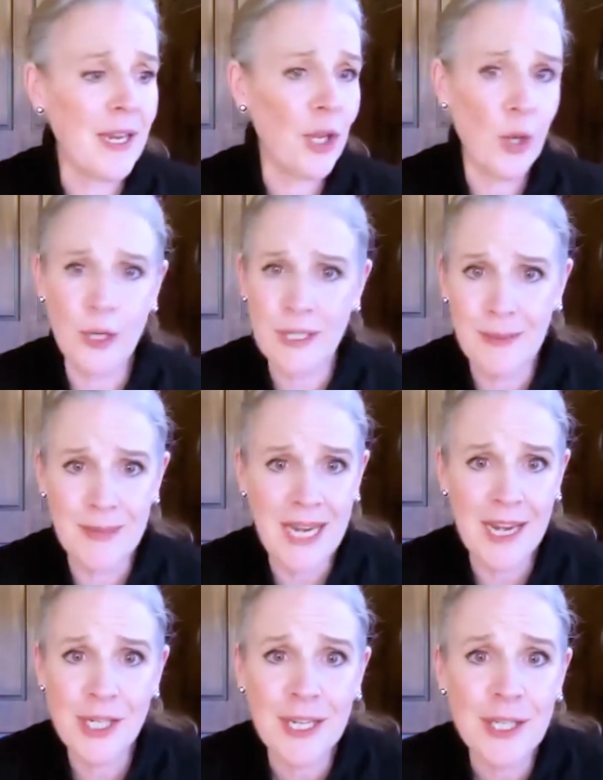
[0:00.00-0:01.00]
cure some
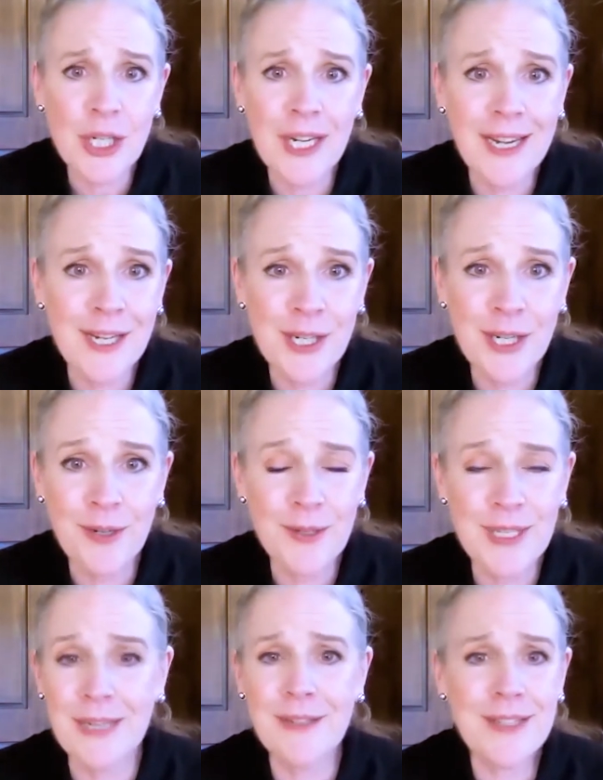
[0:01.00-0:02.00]
digestion issues
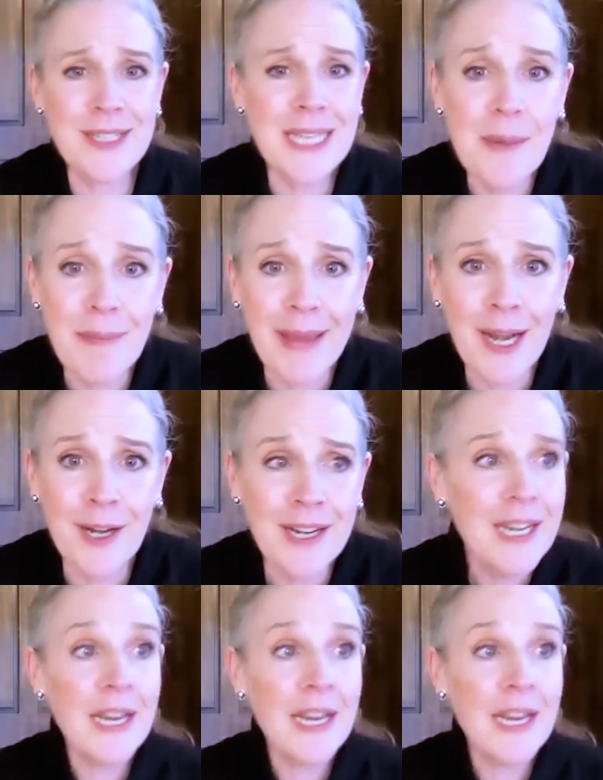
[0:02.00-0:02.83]
and sleep better,